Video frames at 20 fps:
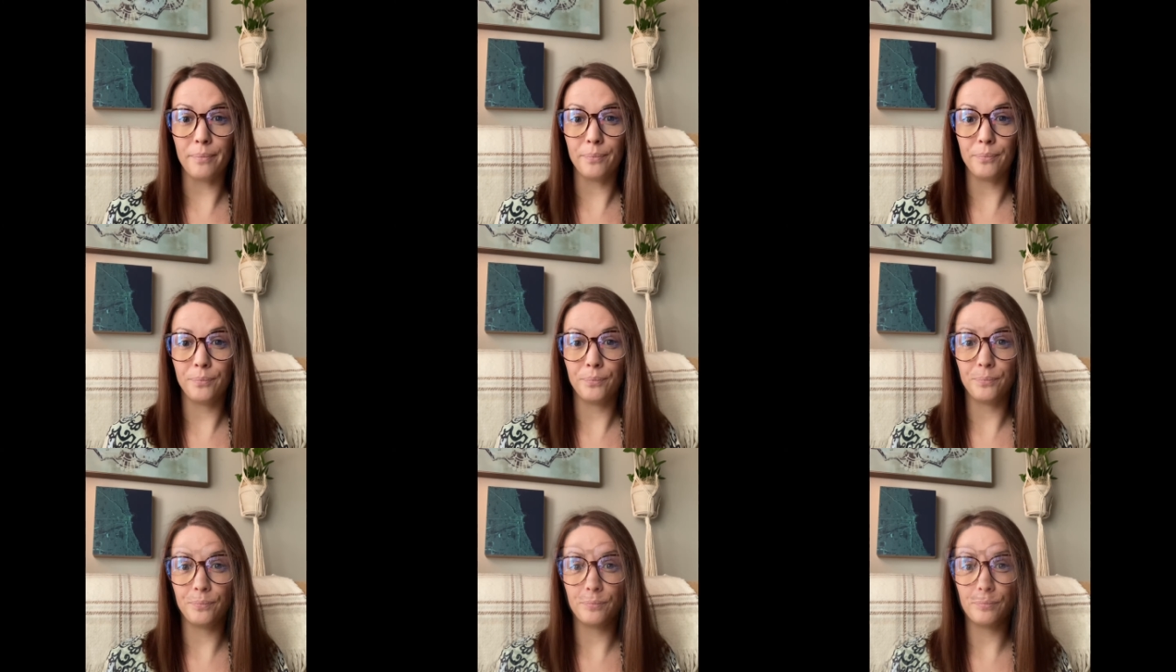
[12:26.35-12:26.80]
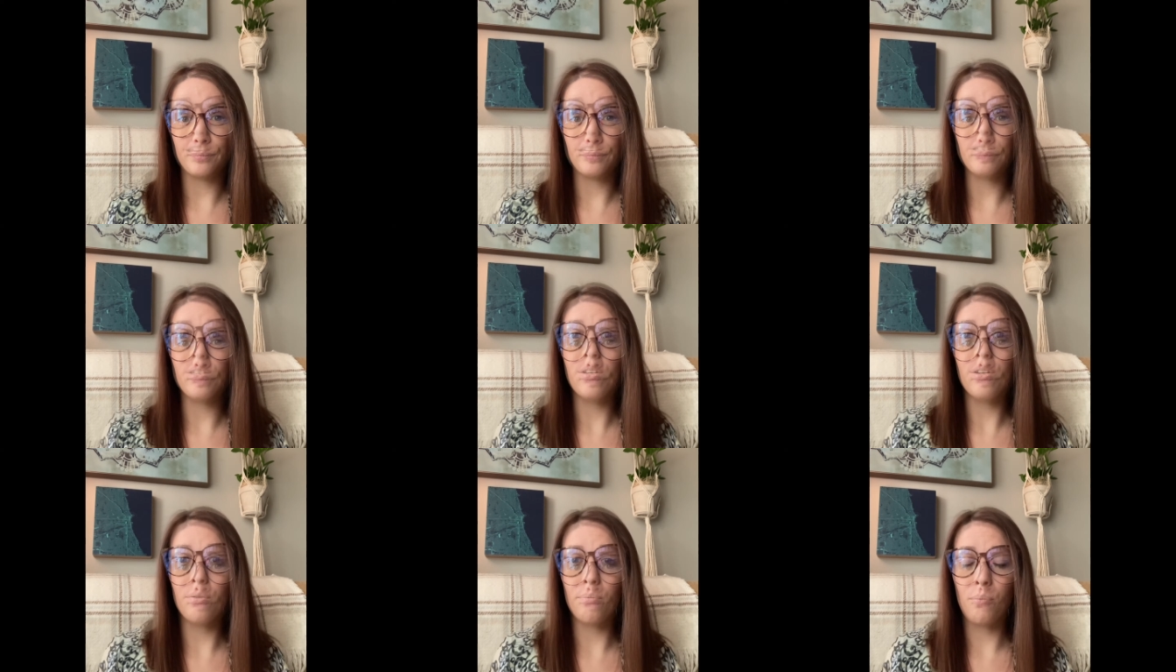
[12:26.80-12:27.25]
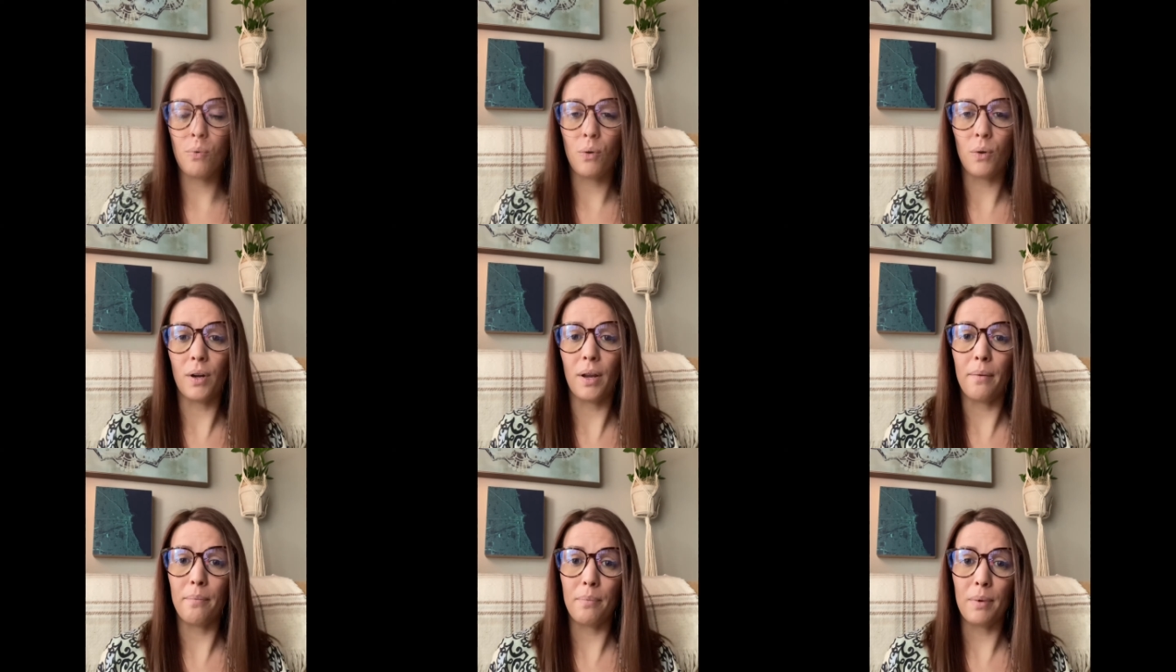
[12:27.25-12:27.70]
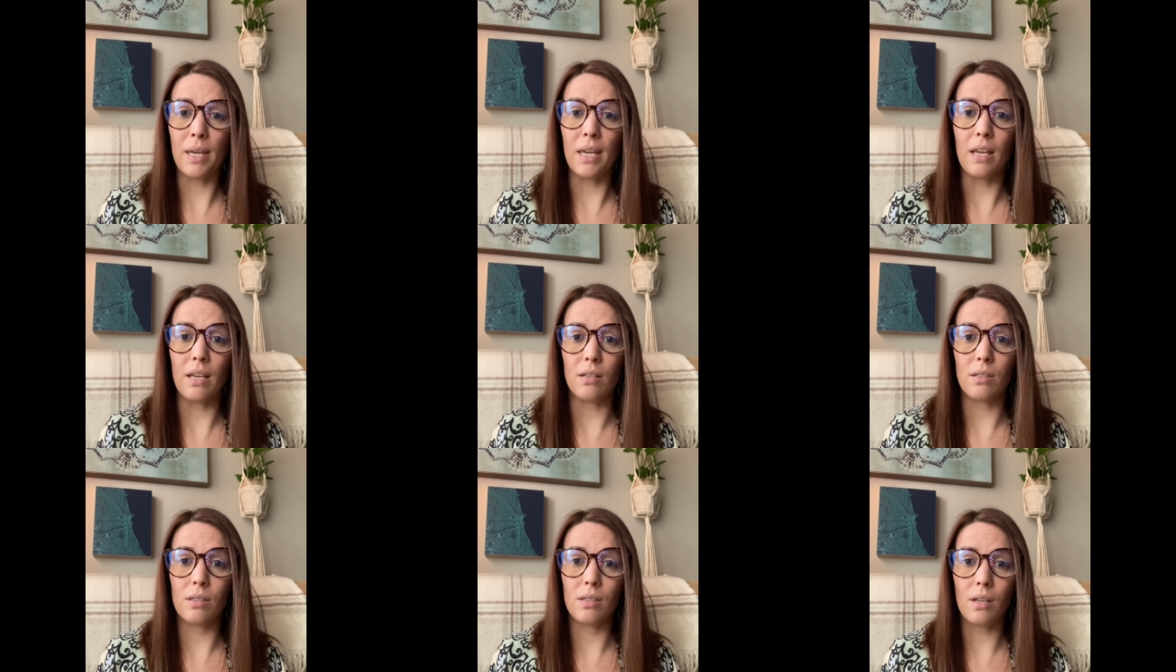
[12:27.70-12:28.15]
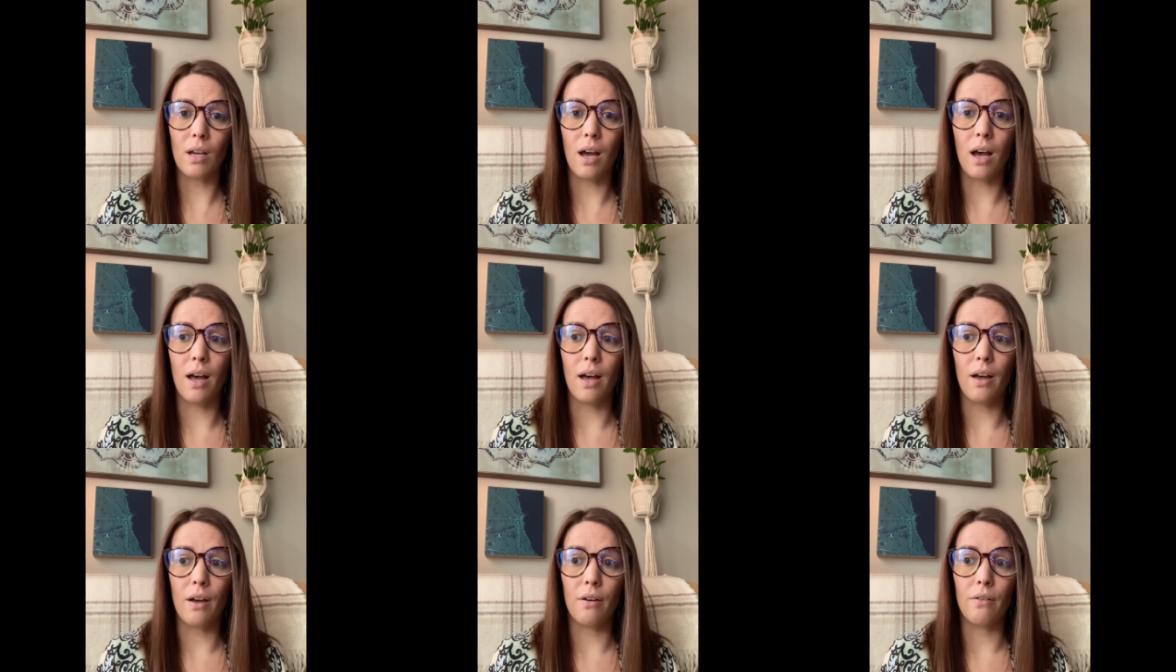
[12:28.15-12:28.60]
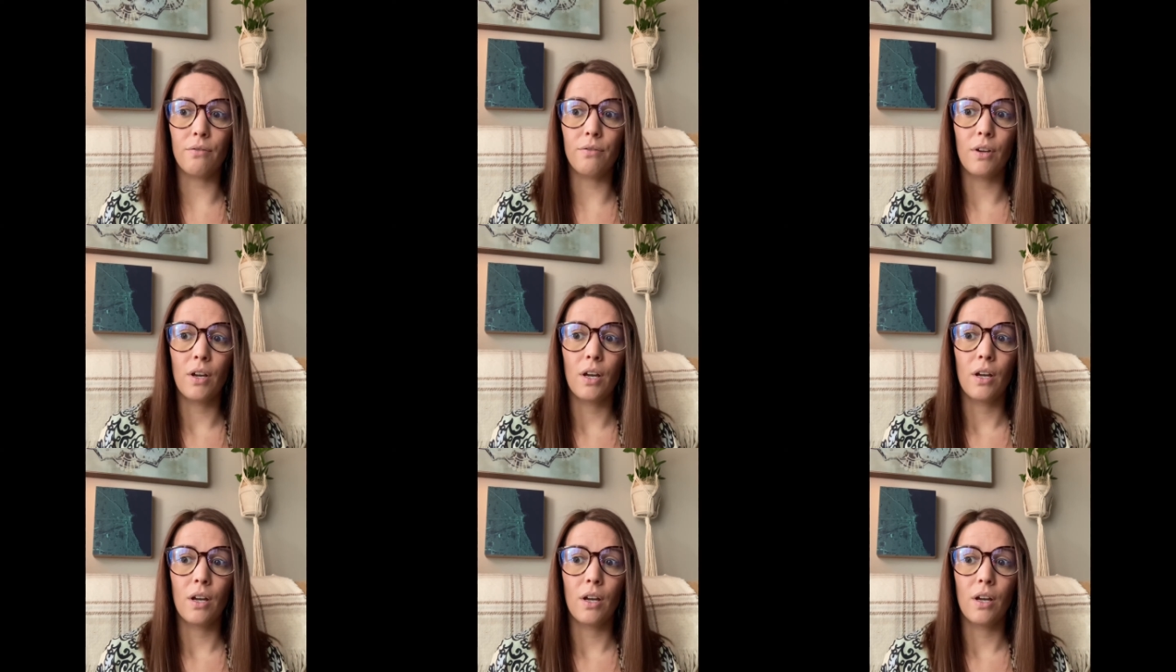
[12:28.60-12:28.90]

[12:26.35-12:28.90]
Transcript: I think it is an important piece of